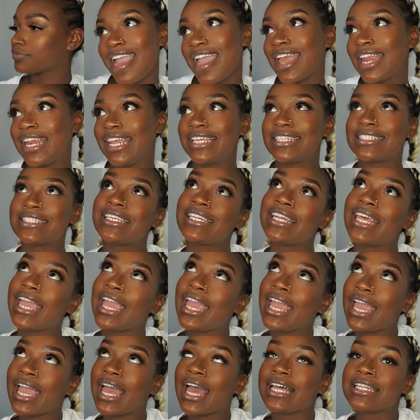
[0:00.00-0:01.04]
And then
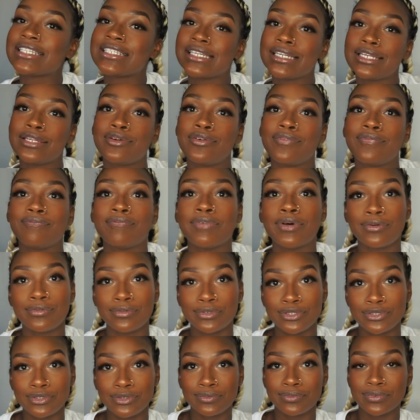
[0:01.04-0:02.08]
today I did a little photo
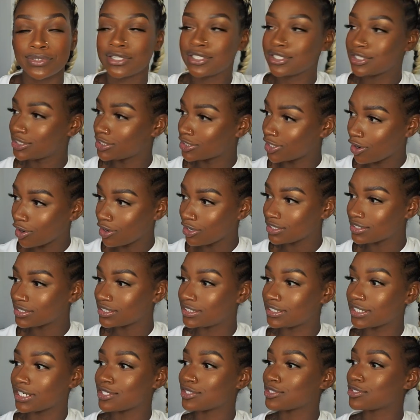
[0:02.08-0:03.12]
shoot with the shirts
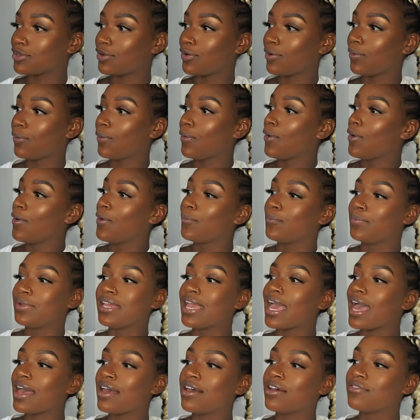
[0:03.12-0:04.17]
just so we
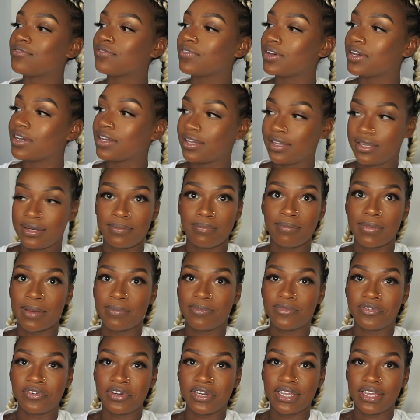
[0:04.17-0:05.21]
have a good
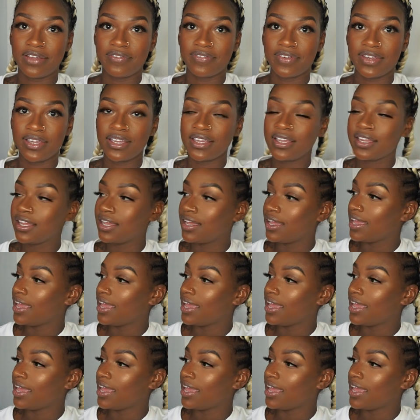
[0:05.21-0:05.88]
memory of it.